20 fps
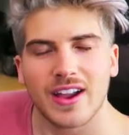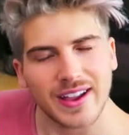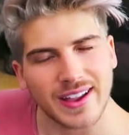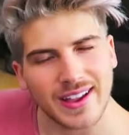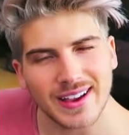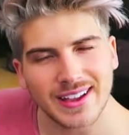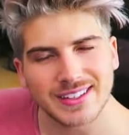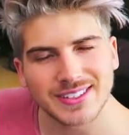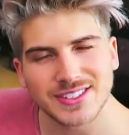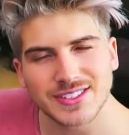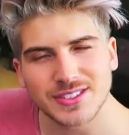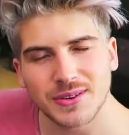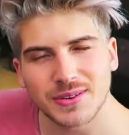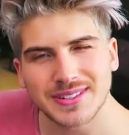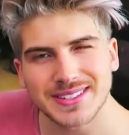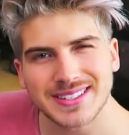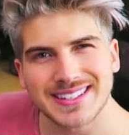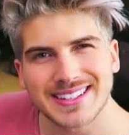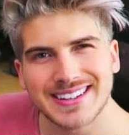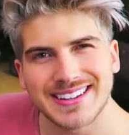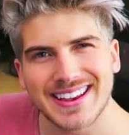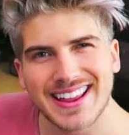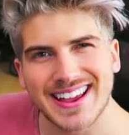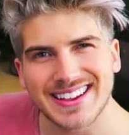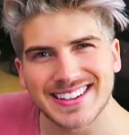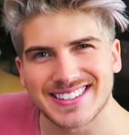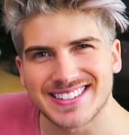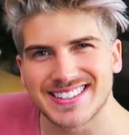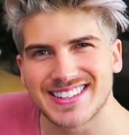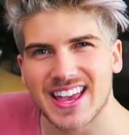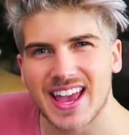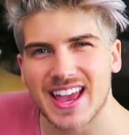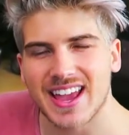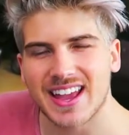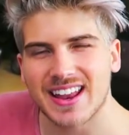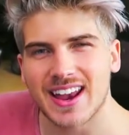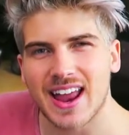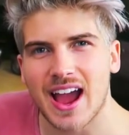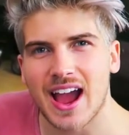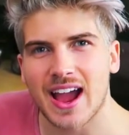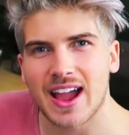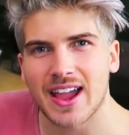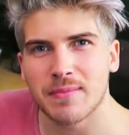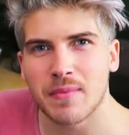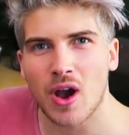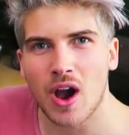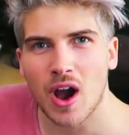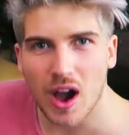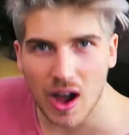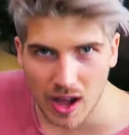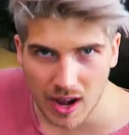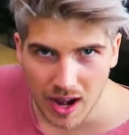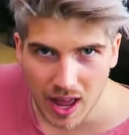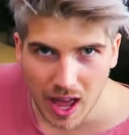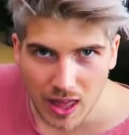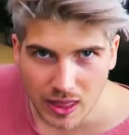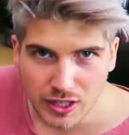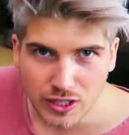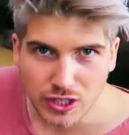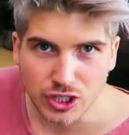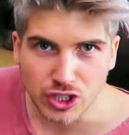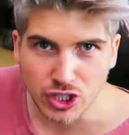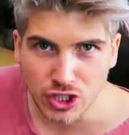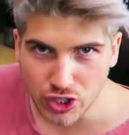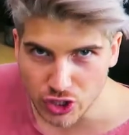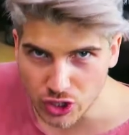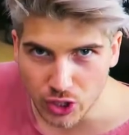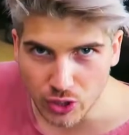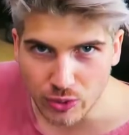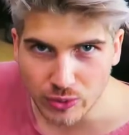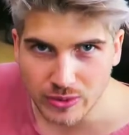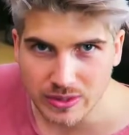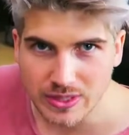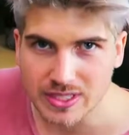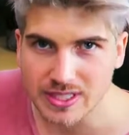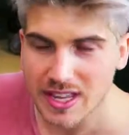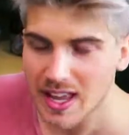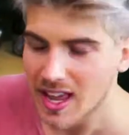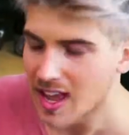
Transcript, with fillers: Alright guys, so it's the next day and I'm on the shoot.